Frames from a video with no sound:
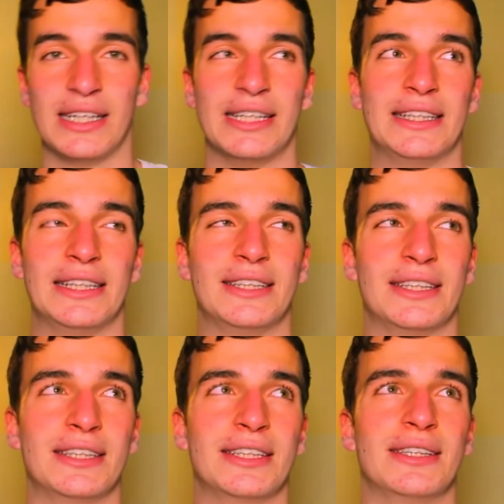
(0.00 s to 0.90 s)
And
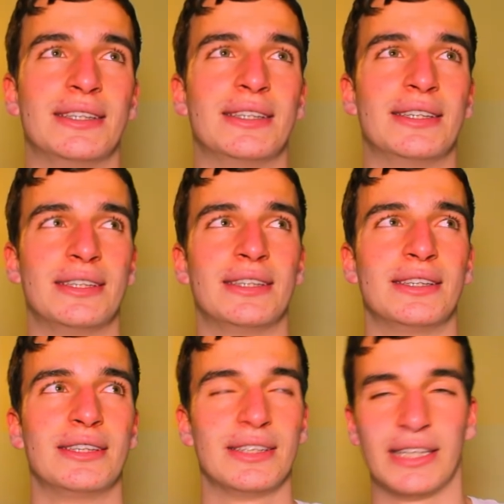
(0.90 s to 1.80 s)
uh,
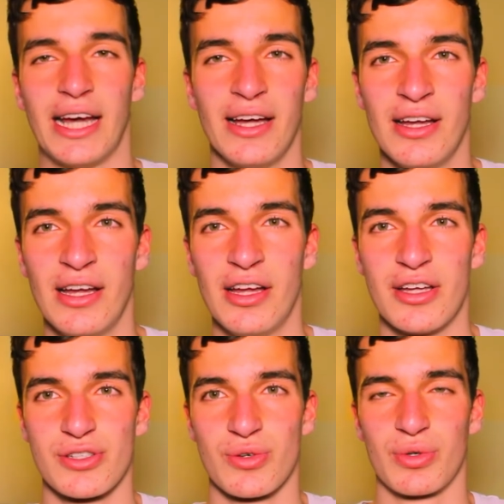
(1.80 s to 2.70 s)
yeah,
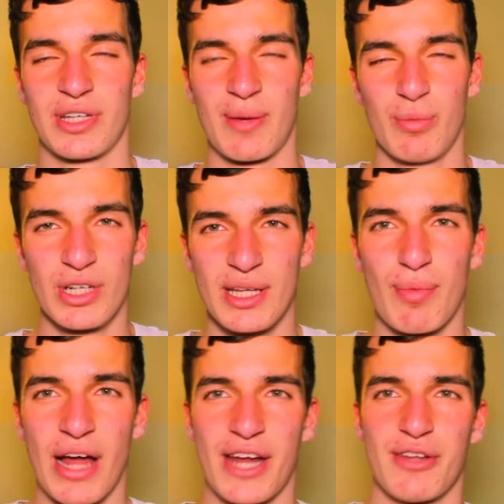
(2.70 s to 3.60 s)
so they
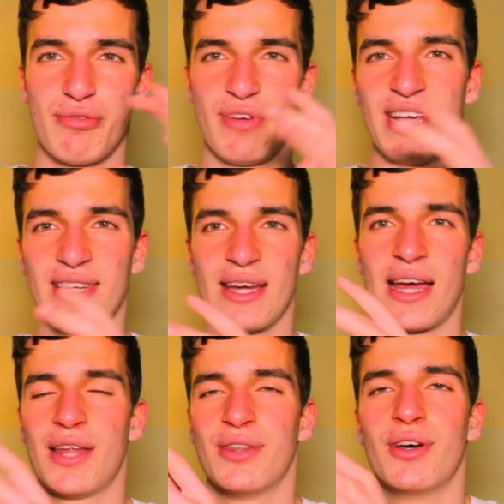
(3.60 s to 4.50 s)
multiply the weight
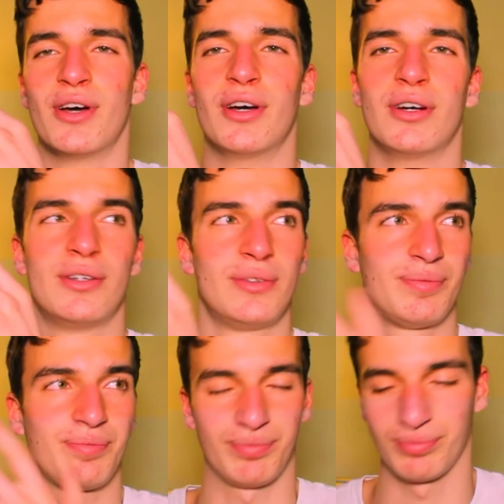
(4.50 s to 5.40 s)
and uh,
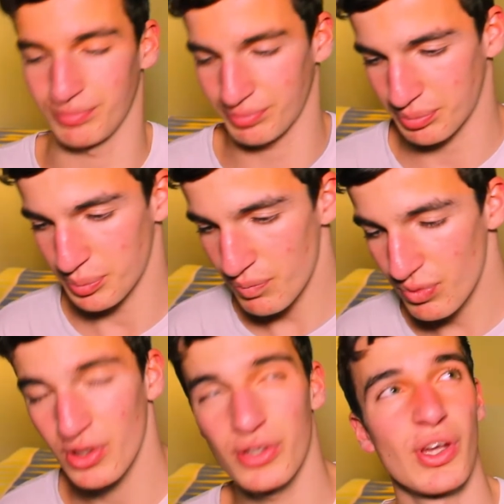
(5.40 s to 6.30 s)

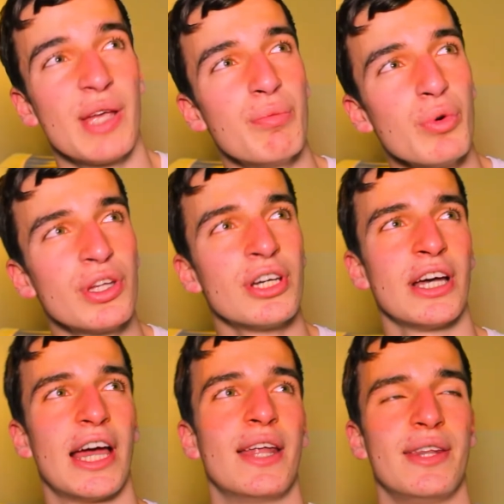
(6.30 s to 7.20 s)
the input,
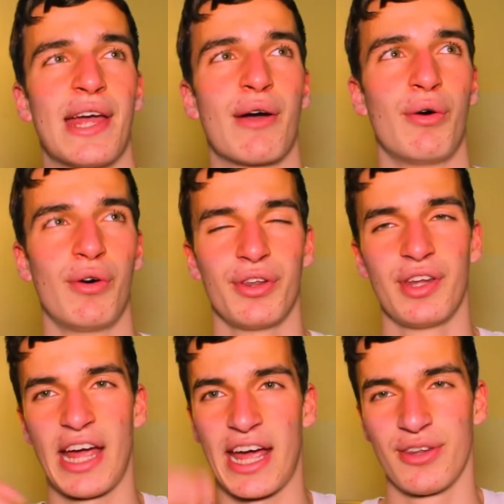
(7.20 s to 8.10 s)
and they
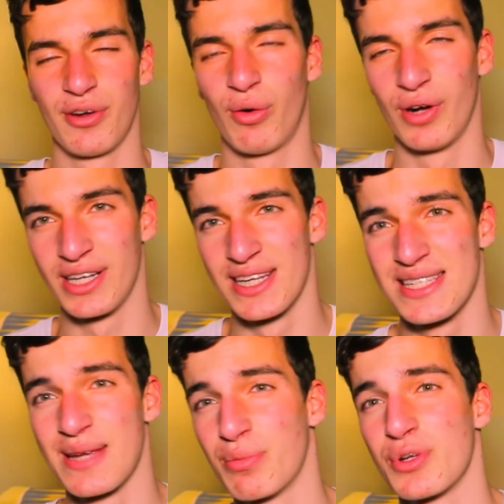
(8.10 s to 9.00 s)
all add all
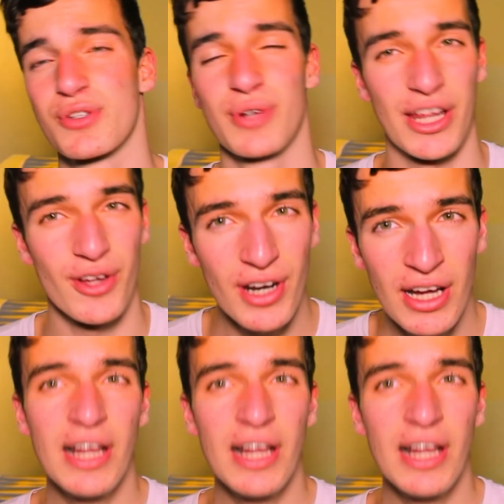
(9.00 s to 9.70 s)
these inputs together